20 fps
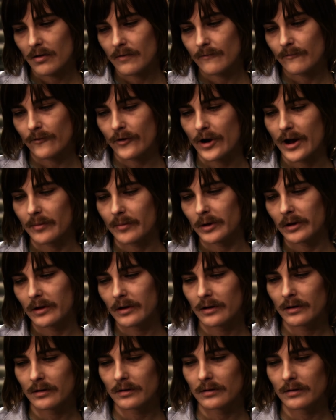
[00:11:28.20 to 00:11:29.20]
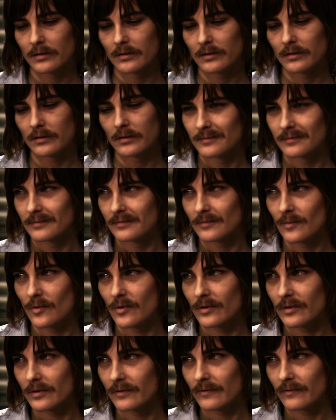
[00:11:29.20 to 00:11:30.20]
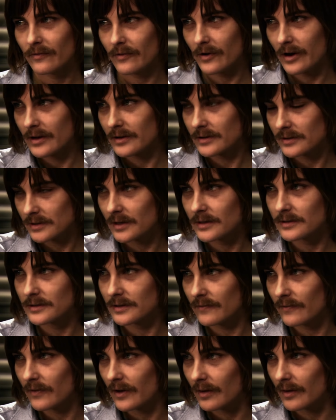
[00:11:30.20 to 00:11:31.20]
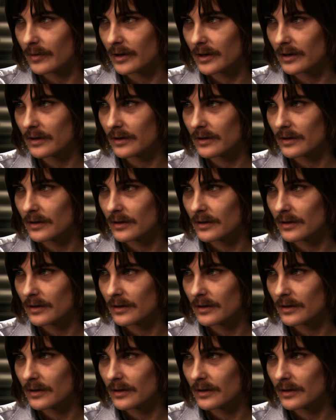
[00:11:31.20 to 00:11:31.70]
call him family. More than friends, less than family.